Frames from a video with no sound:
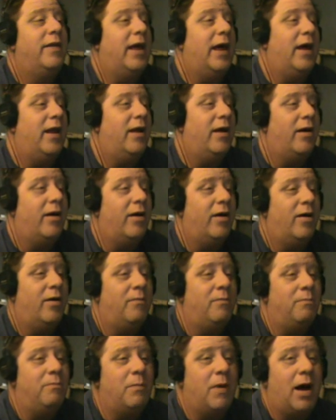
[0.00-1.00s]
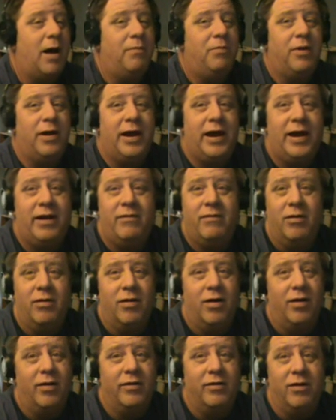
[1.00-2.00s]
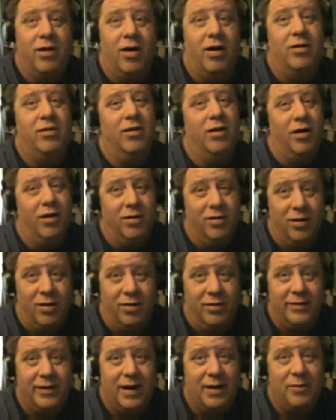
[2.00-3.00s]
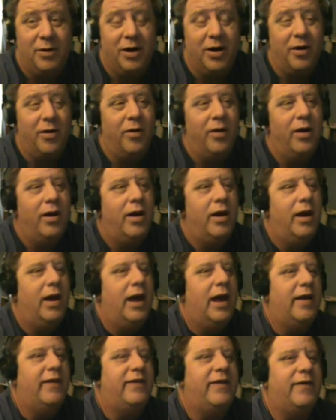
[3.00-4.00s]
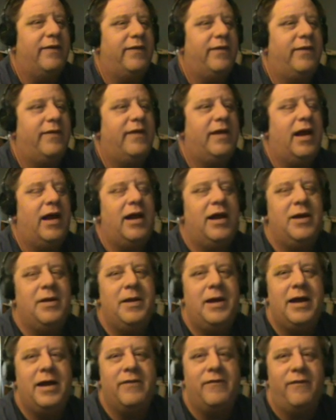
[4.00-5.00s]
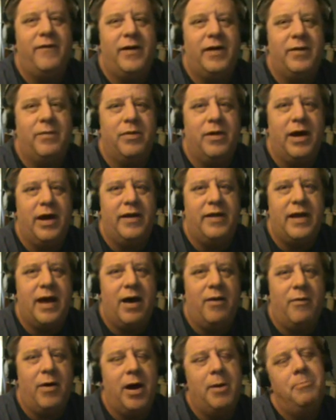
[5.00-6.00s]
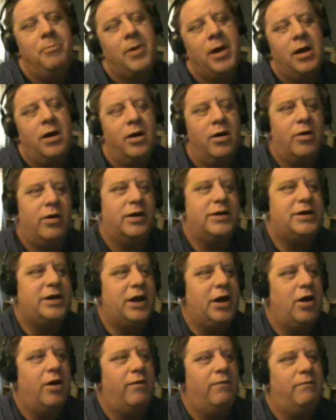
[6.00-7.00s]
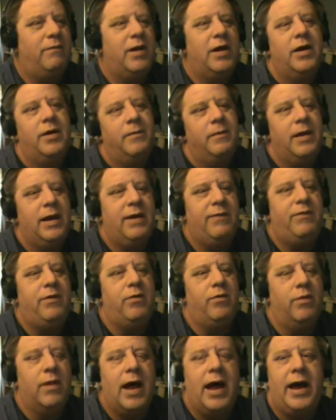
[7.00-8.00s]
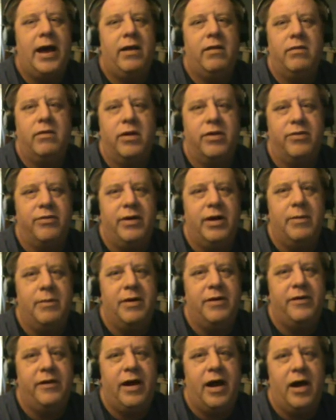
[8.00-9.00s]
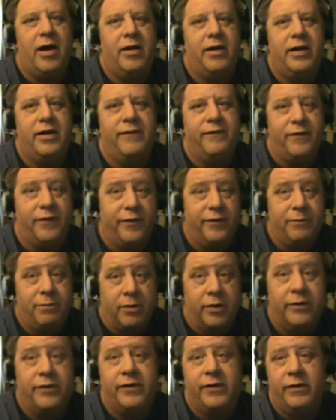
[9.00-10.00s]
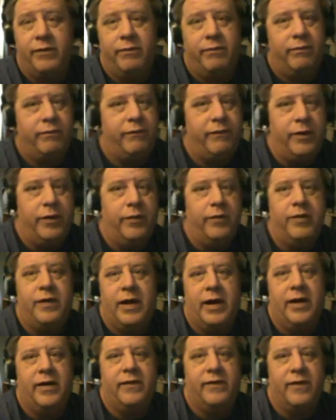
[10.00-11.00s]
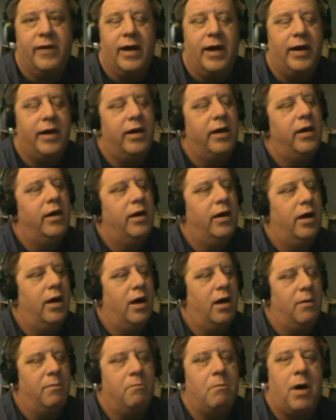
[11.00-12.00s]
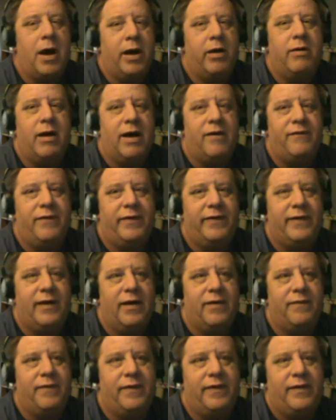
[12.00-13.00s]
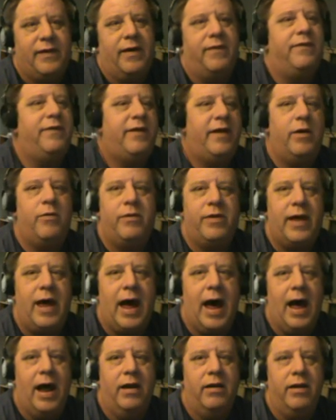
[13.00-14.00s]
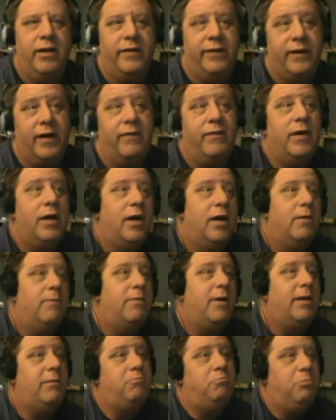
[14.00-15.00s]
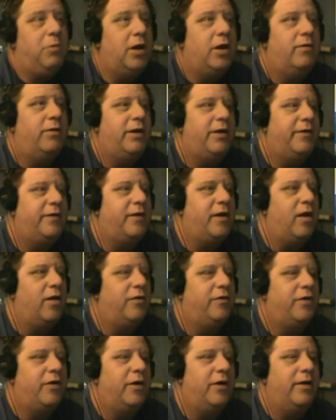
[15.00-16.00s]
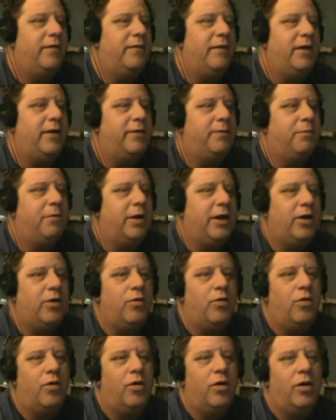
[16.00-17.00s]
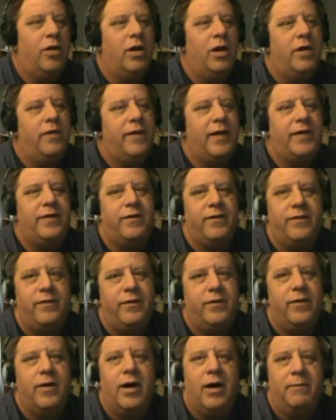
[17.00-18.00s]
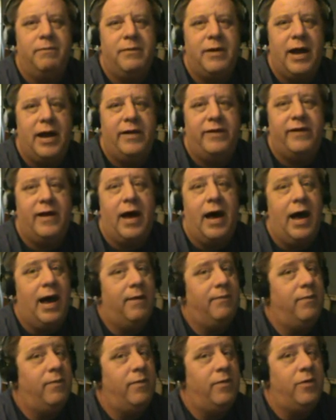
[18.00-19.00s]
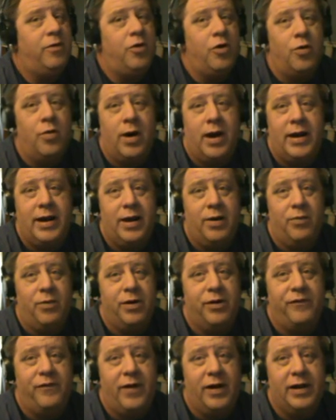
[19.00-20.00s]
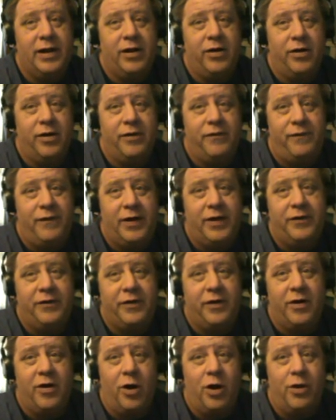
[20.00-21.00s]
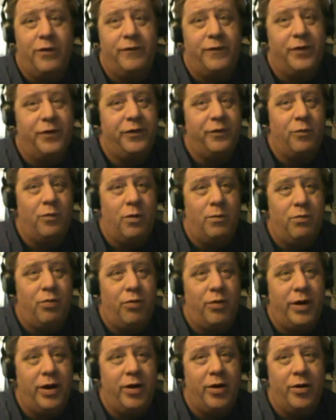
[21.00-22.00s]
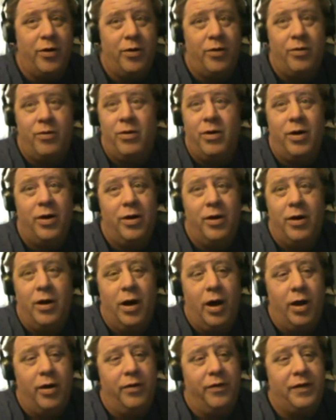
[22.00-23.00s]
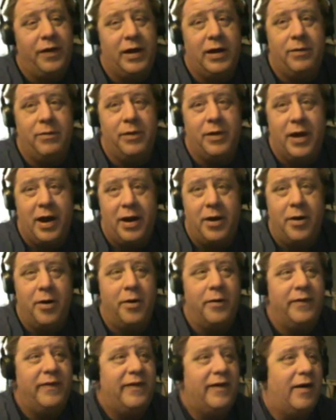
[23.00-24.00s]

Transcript: I played a long time ago and stuff. So it's kind of unique and fun to play it that way. Of course, you know, if you like the three-dimensionality of first-person view things like Minecraft itself and stuff, stick with that and stuff. But, you know, here's an alternative. It's pretty cool. They do updates. I have no idea when they're finally going to finish and call it version 1.0. I don't think even they know.